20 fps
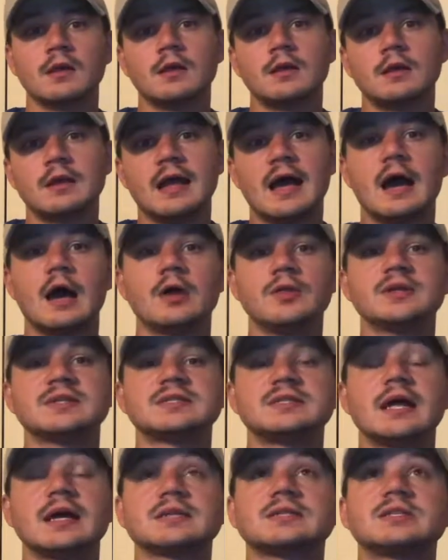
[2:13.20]
Now, this
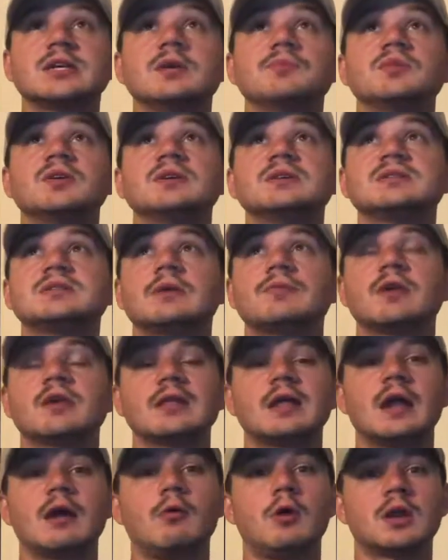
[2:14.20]
next tip is something
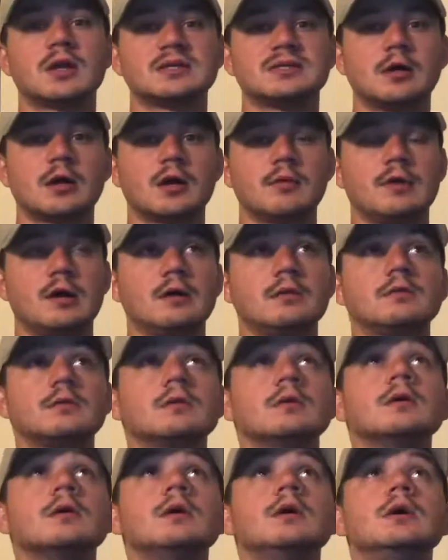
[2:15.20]
that I want to talk about.
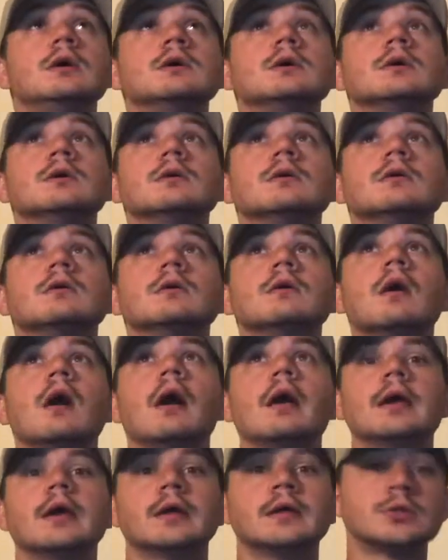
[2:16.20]

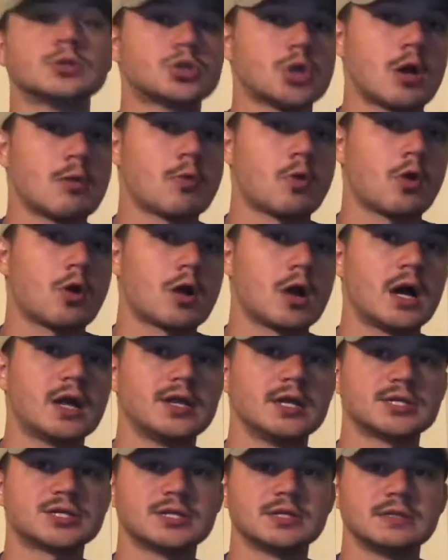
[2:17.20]
In drum corps
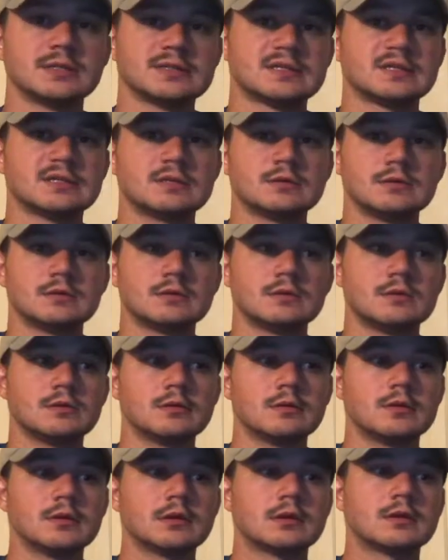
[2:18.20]
auditions,
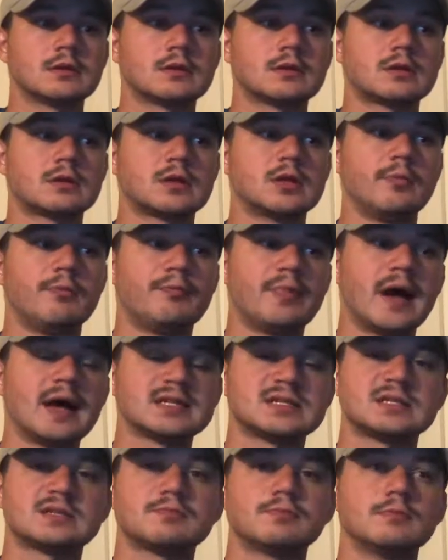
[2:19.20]
the
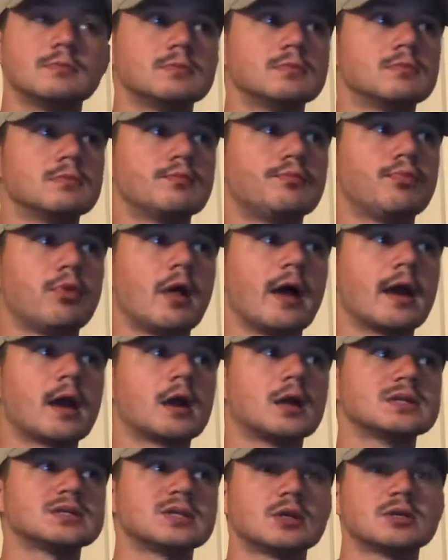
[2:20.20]
best
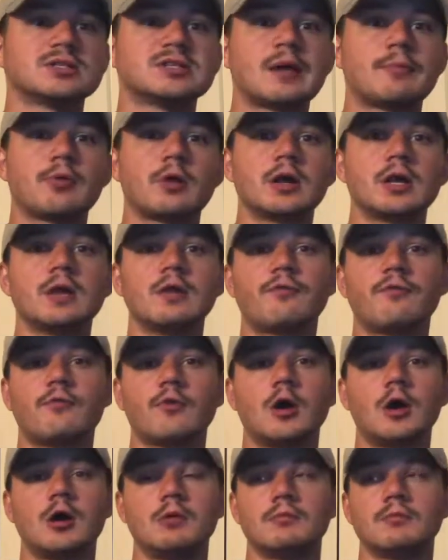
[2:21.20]
players are separated
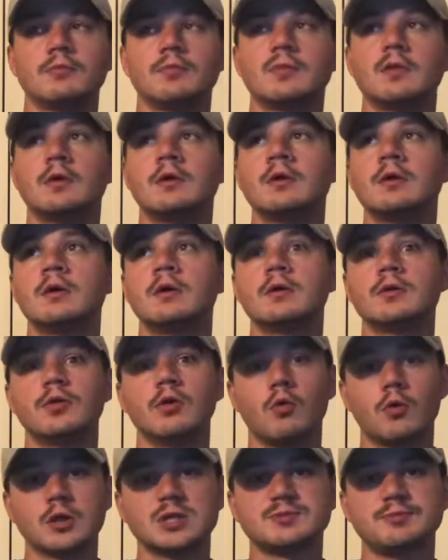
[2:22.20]
from the
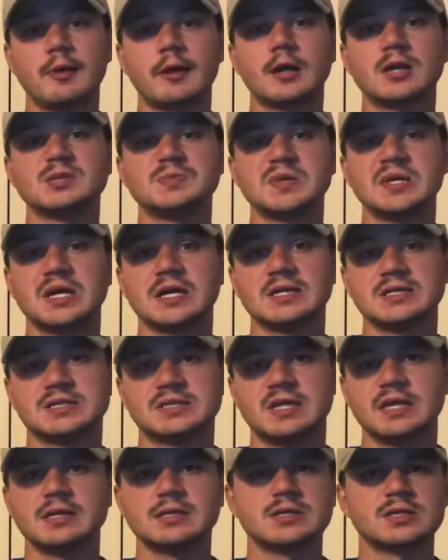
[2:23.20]
worst players because
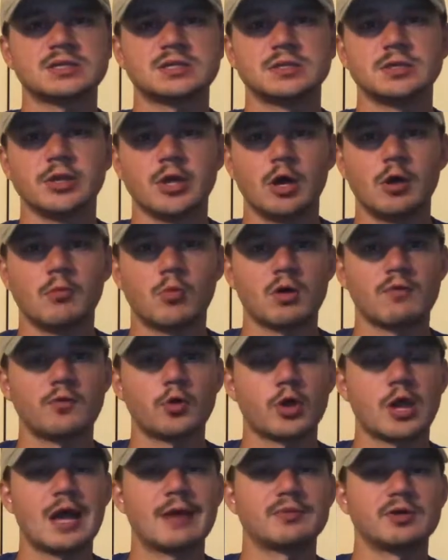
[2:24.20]
they just know more
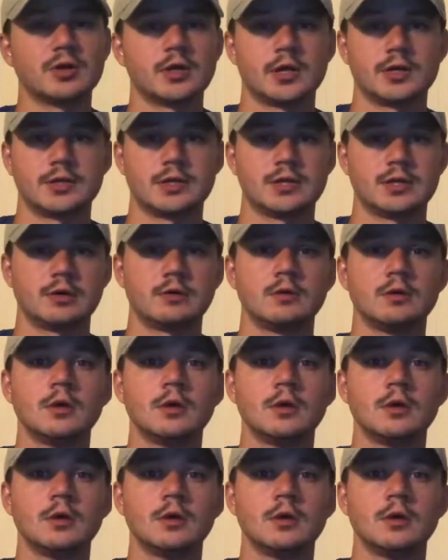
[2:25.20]
vocabulary than you.